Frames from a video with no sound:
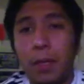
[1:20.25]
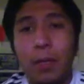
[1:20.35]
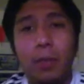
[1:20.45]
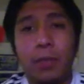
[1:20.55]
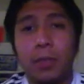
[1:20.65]

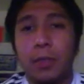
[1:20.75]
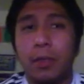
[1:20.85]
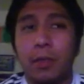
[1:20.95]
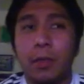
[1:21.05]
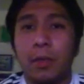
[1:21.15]
they were
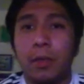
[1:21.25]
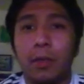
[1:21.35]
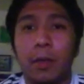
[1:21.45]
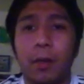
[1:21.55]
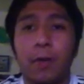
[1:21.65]
just you know
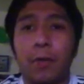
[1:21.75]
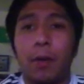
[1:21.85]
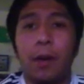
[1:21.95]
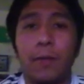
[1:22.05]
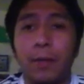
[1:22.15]

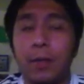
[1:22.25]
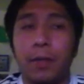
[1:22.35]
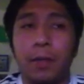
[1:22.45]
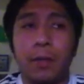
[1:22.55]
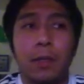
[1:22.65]

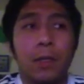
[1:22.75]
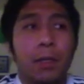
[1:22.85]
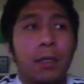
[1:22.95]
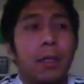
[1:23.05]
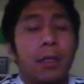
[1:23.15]
overconfident,
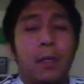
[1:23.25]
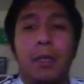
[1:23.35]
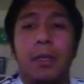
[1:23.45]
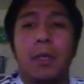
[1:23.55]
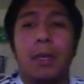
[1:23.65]

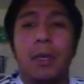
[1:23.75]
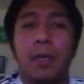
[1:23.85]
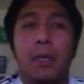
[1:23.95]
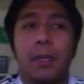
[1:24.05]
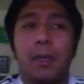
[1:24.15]
and they kind of
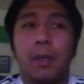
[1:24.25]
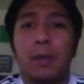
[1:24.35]
like